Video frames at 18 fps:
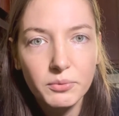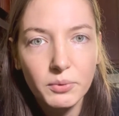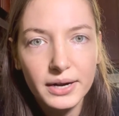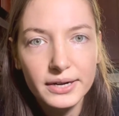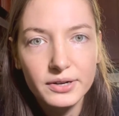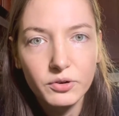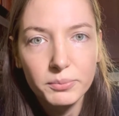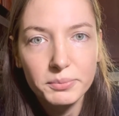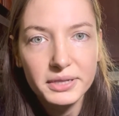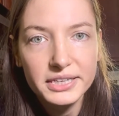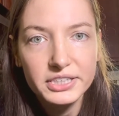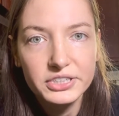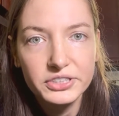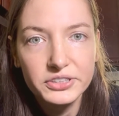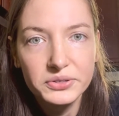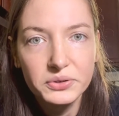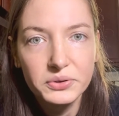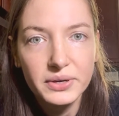what I normally
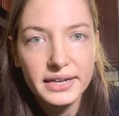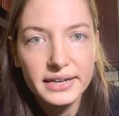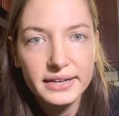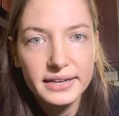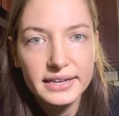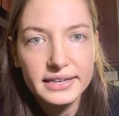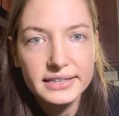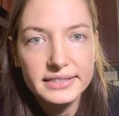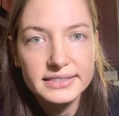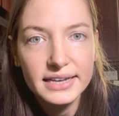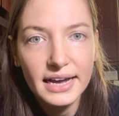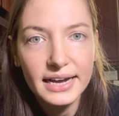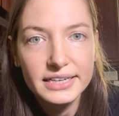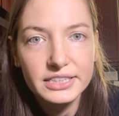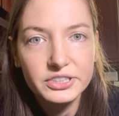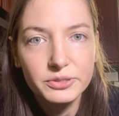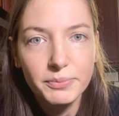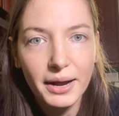do is
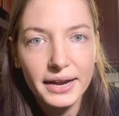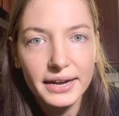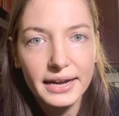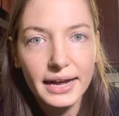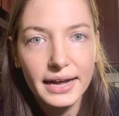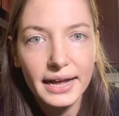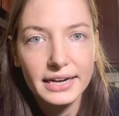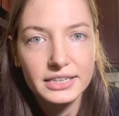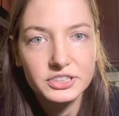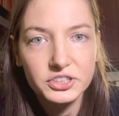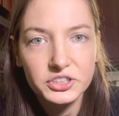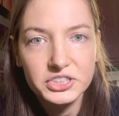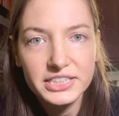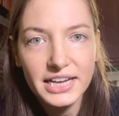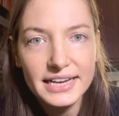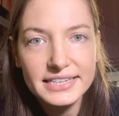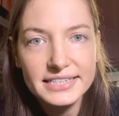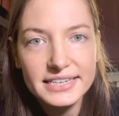I do my
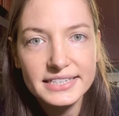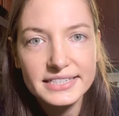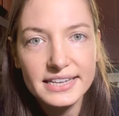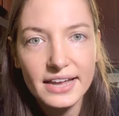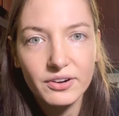exercises.